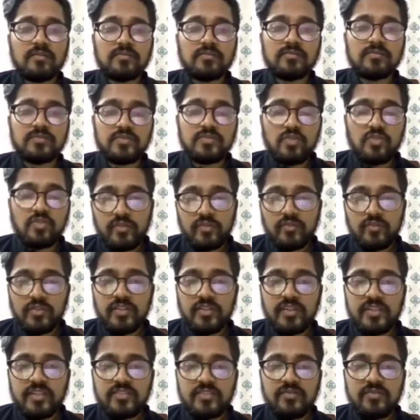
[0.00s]
join for the
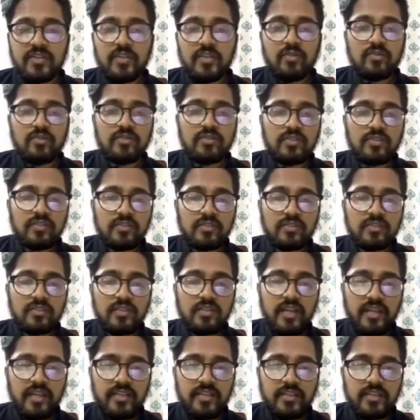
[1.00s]
next video.
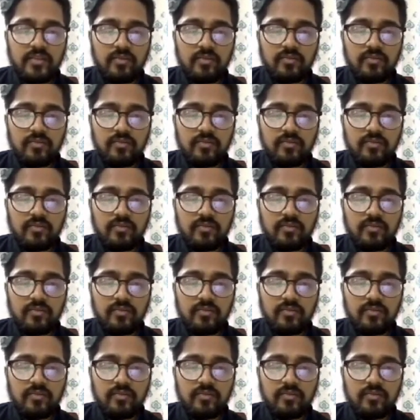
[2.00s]
Thank you.